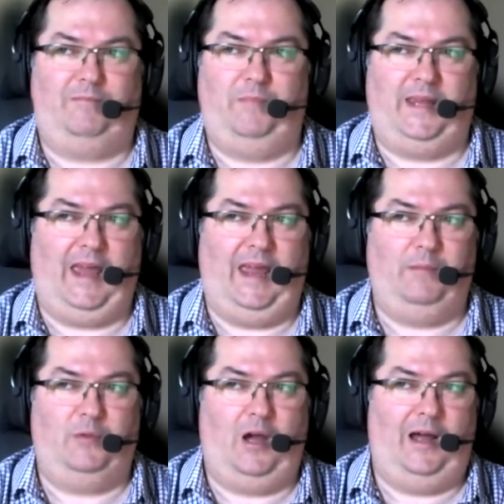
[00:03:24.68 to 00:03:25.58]

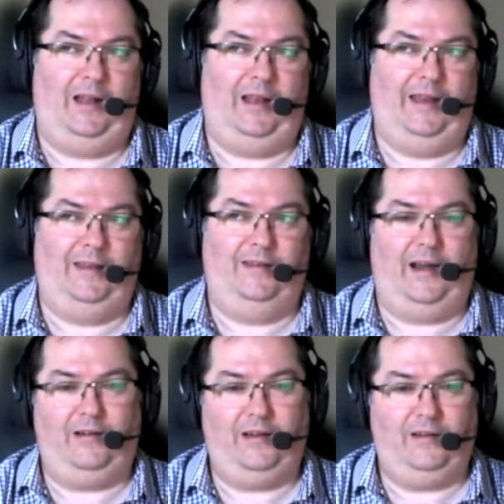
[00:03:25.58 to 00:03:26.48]
became Kyle and
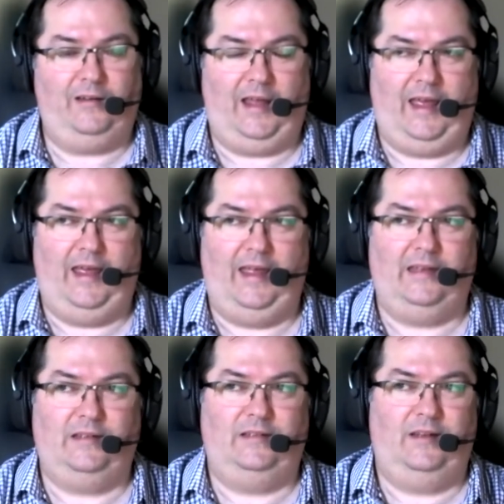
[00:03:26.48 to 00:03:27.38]
Darian,
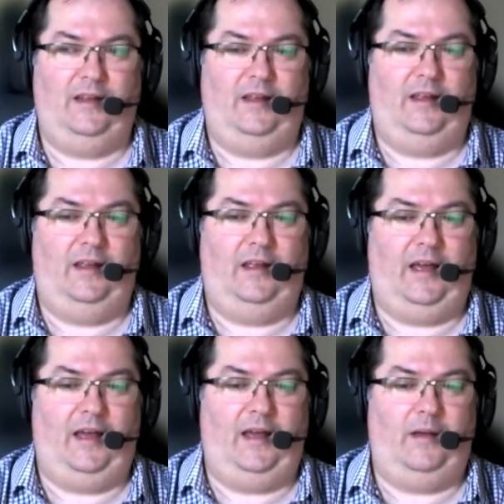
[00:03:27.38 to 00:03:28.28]
and
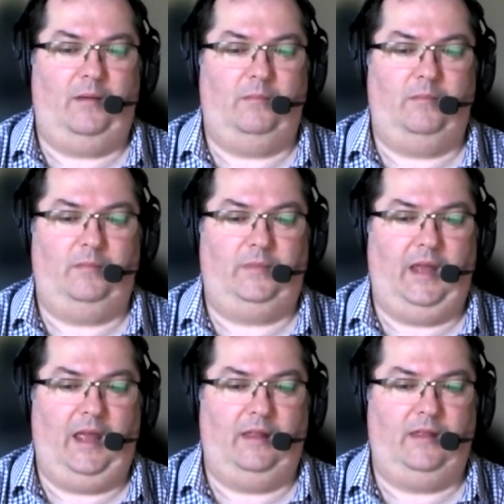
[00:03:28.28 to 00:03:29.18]
um,
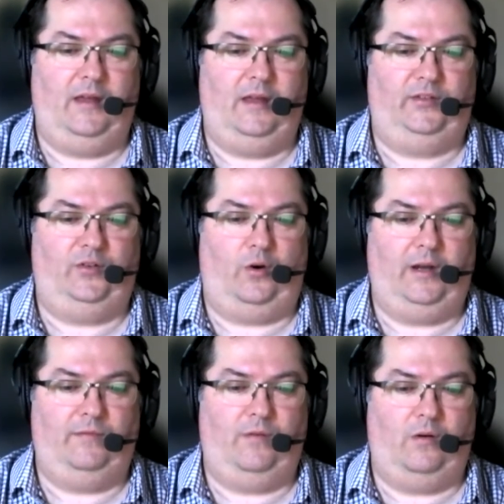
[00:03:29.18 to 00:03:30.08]
yeah, the
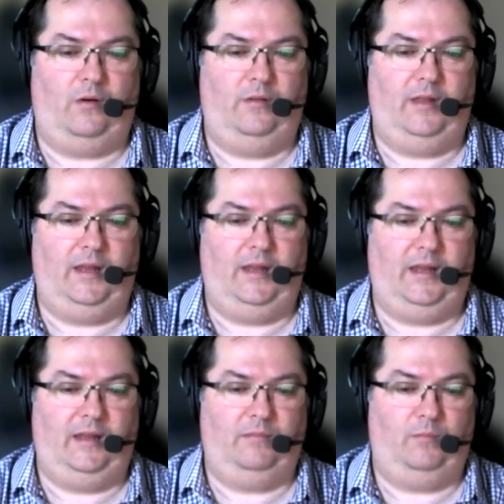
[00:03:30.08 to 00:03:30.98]
story for
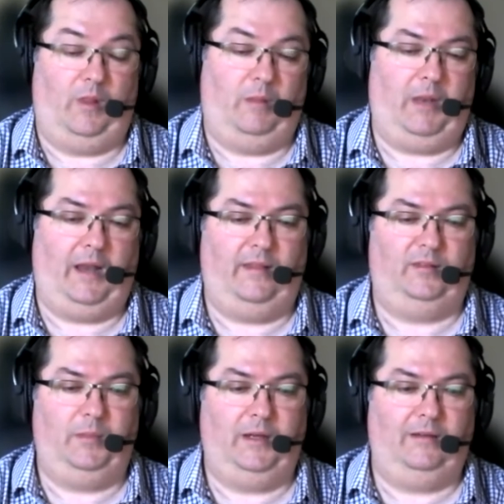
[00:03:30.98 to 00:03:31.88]
the the blood of the
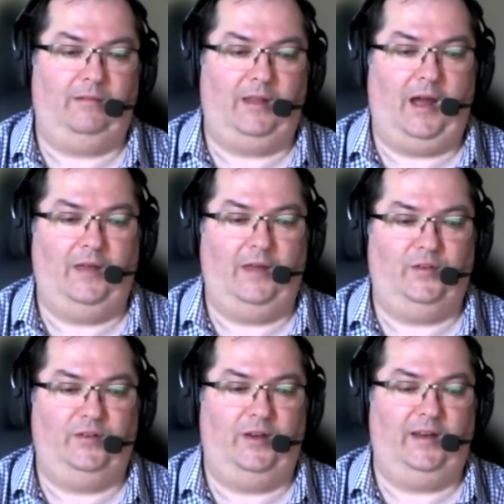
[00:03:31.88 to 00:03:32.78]
spear, the eye of
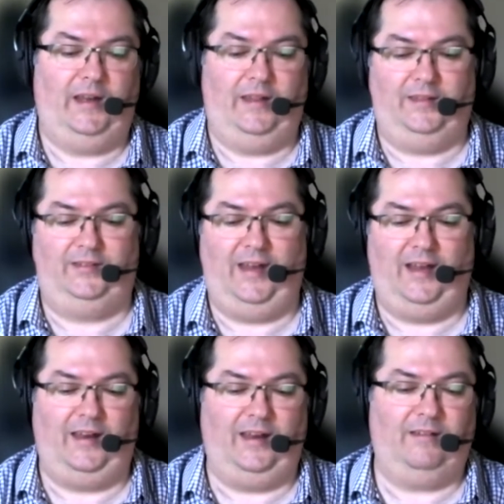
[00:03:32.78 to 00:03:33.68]
eternity, and the
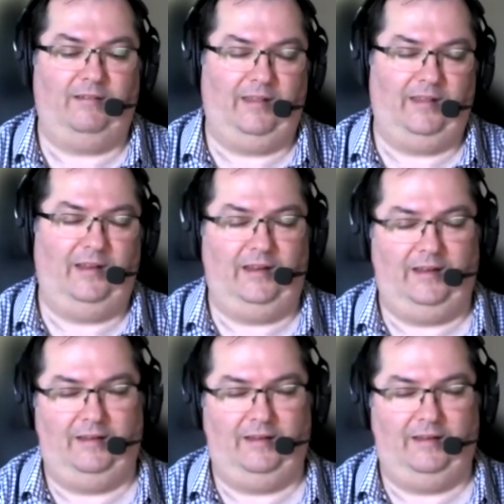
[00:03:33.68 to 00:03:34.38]
setting, the